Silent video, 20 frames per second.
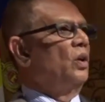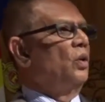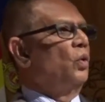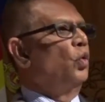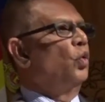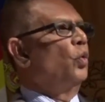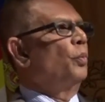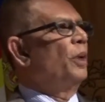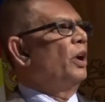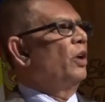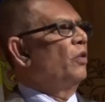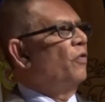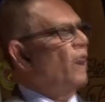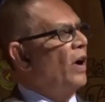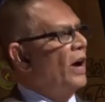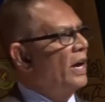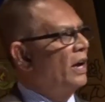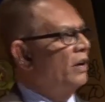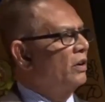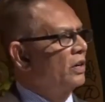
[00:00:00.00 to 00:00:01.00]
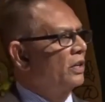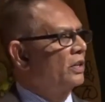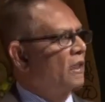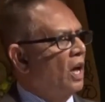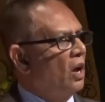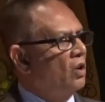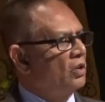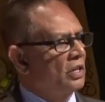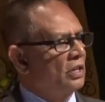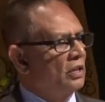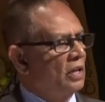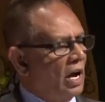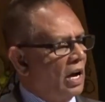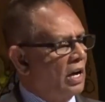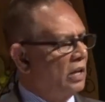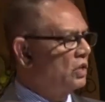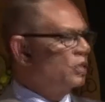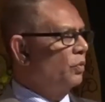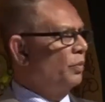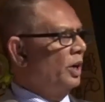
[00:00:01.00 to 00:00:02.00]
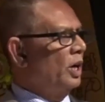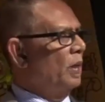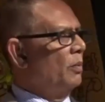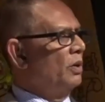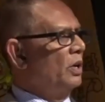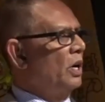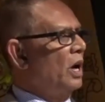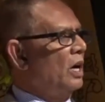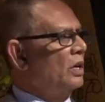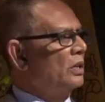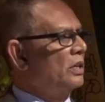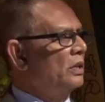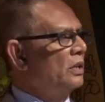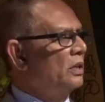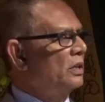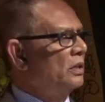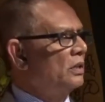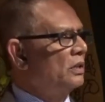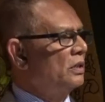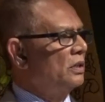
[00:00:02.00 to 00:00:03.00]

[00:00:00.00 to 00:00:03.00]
who pay $500,000 to become a doctor